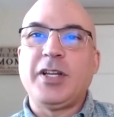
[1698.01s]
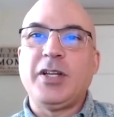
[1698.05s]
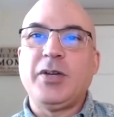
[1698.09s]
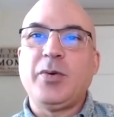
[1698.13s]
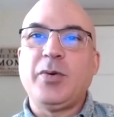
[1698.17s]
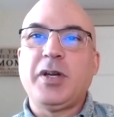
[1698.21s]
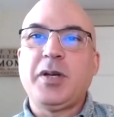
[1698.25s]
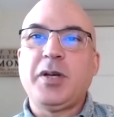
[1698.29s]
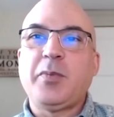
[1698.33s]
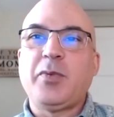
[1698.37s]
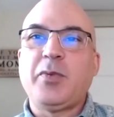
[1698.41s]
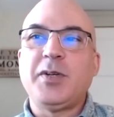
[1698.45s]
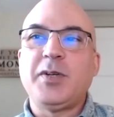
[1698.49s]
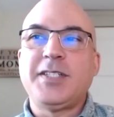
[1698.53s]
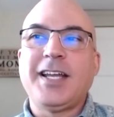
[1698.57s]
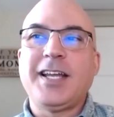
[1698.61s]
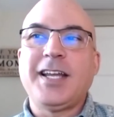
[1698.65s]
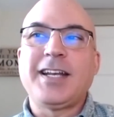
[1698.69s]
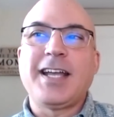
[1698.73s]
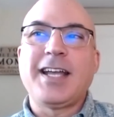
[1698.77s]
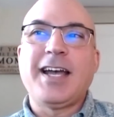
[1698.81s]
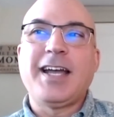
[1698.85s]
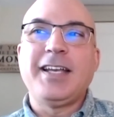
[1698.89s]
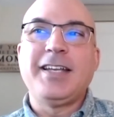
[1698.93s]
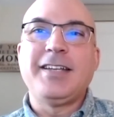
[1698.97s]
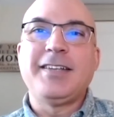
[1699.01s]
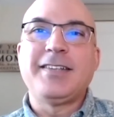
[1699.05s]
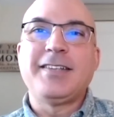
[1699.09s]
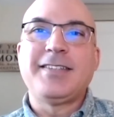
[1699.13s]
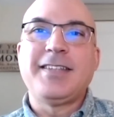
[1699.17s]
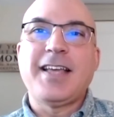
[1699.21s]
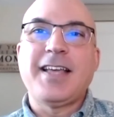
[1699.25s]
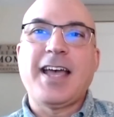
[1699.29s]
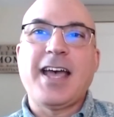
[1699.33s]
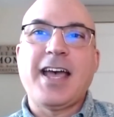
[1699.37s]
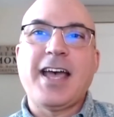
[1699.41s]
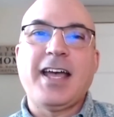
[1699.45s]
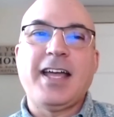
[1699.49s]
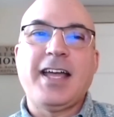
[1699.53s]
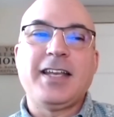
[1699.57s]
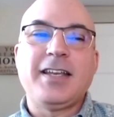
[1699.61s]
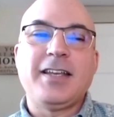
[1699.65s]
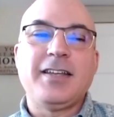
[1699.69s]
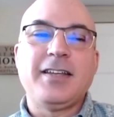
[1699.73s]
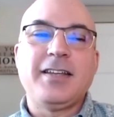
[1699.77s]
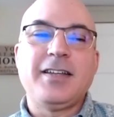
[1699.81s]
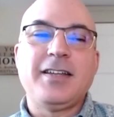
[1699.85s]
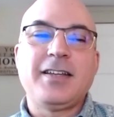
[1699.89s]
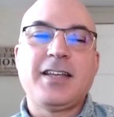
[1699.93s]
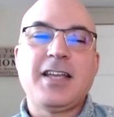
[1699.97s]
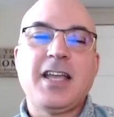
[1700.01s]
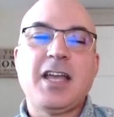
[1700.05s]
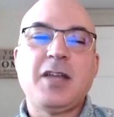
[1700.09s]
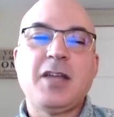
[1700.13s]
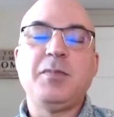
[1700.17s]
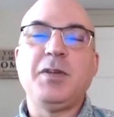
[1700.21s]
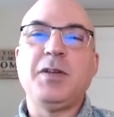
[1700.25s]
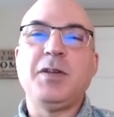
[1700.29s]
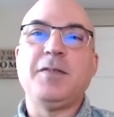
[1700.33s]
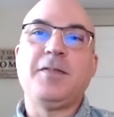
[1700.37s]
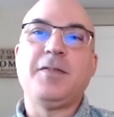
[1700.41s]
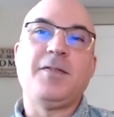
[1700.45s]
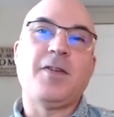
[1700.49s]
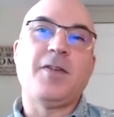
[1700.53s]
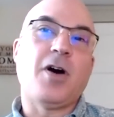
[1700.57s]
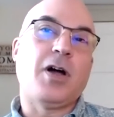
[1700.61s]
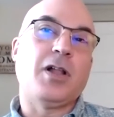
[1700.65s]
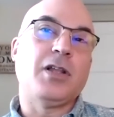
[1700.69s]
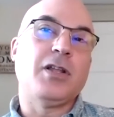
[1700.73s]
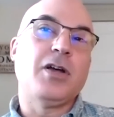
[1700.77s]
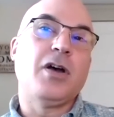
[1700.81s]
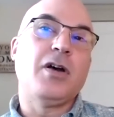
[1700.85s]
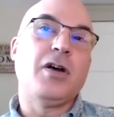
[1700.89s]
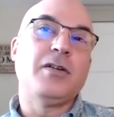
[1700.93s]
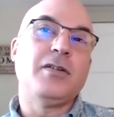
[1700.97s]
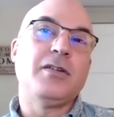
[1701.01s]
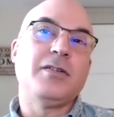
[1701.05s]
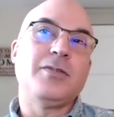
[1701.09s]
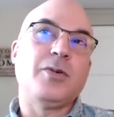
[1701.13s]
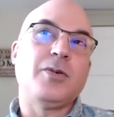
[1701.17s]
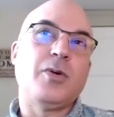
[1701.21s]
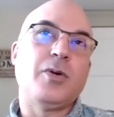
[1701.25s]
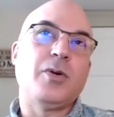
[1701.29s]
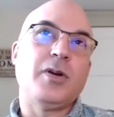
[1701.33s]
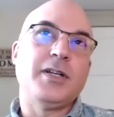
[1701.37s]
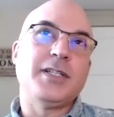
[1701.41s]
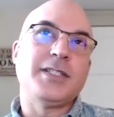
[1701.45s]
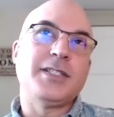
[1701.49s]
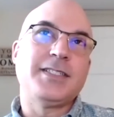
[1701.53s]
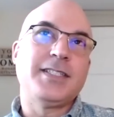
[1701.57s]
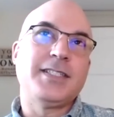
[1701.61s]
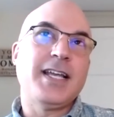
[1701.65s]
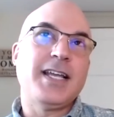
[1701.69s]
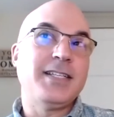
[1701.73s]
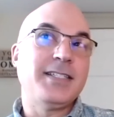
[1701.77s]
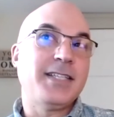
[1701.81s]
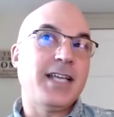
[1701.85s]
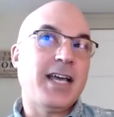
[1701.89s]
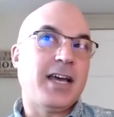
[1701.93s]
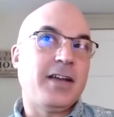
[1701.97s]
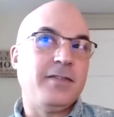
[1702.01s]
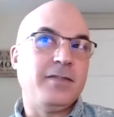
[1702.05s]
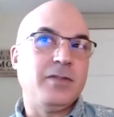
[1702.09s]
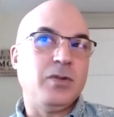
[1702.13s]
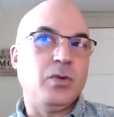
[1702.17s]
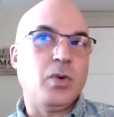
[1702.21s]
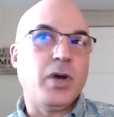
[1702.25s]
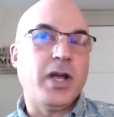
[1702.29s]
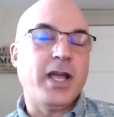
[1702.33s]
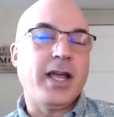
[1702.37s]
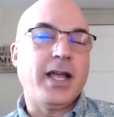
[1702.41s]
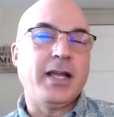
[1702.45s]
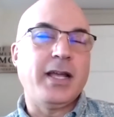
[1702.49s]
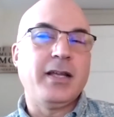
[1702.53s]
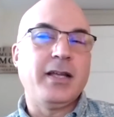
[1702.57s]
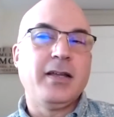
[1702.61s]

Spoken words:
You want to present guidance that can be followed or it stays out of the way.